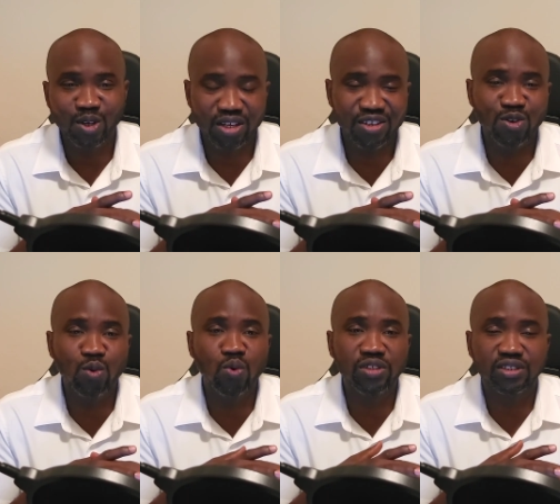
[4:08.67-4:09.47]
you know,
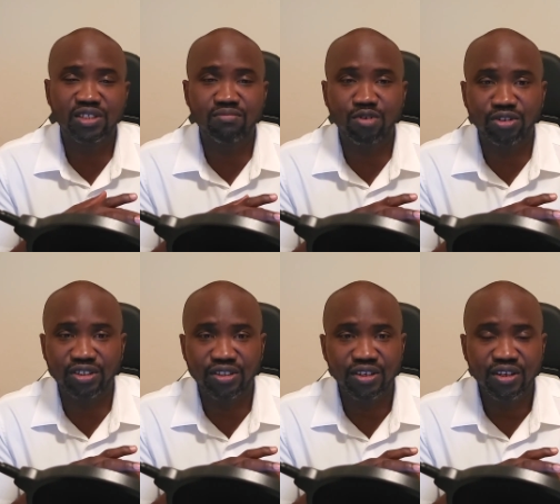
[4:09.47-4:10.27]
wasting
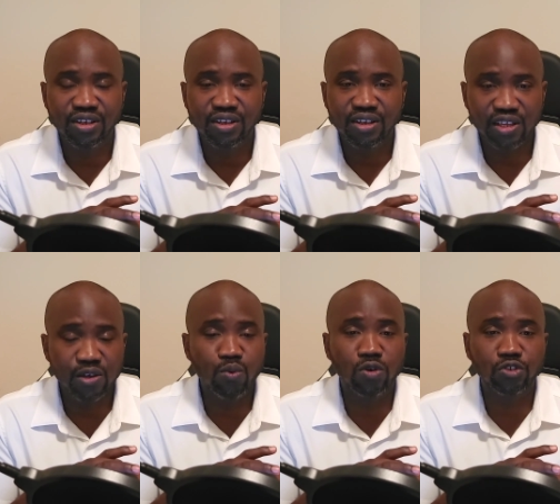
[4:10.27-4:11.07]
money.
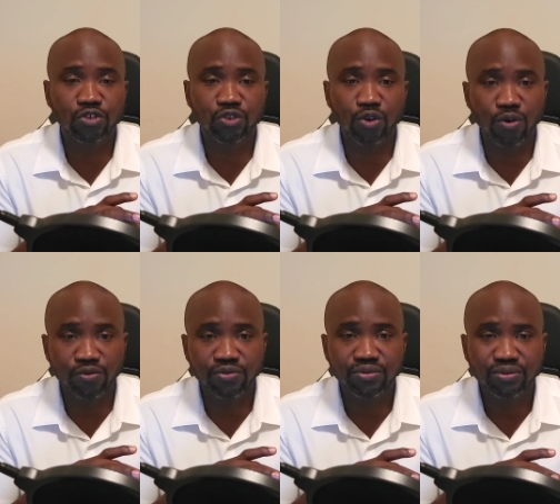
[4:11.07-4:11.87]
It was
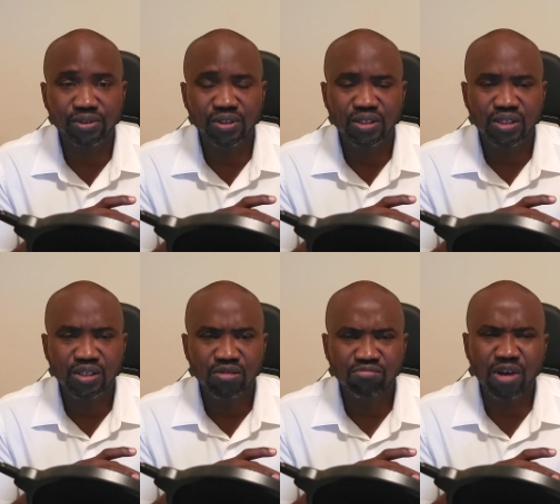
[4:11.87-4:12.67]
tough,
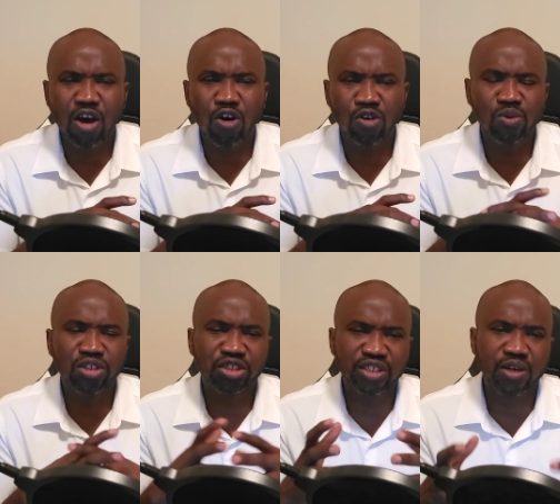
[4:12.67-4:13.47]
but always
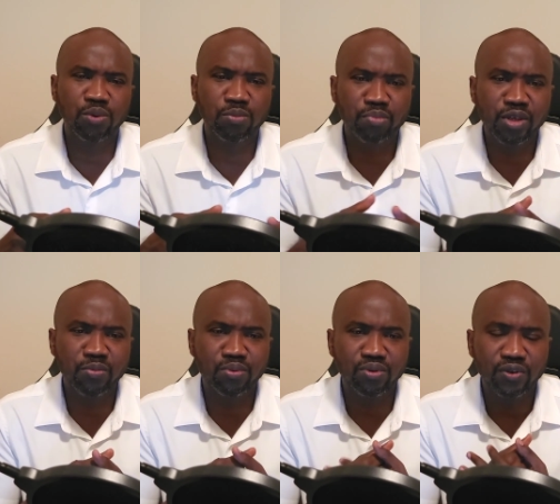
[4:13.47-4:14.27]
share with
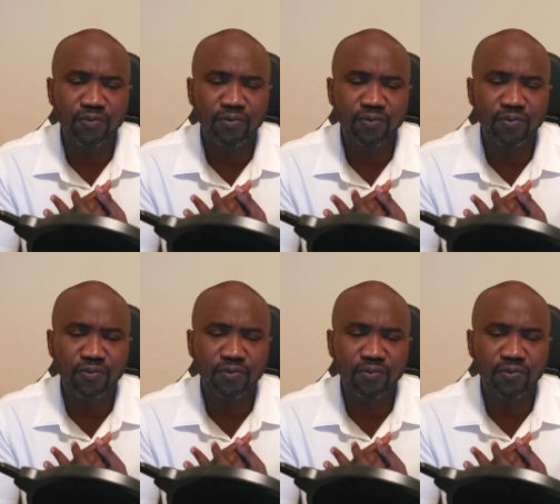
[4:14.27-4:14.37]
people.